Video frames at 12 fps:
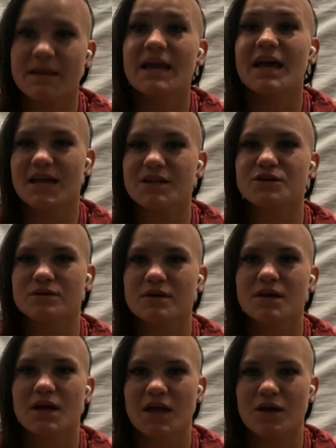Yeah, I do.
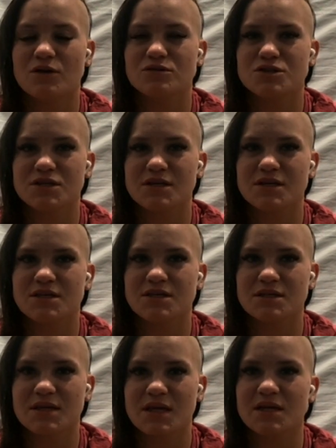Okay. I coach
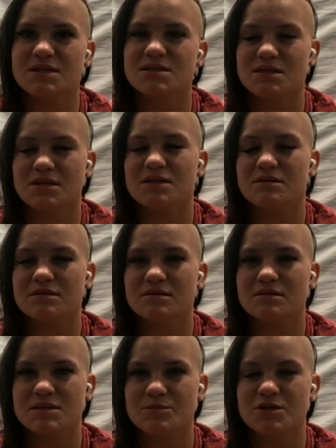kids and then
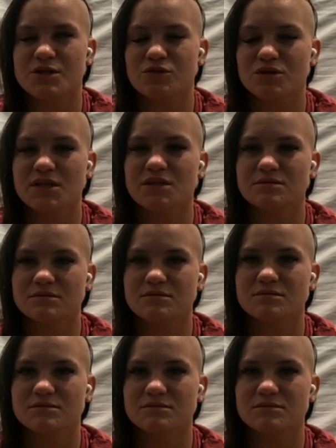some in the no-gi.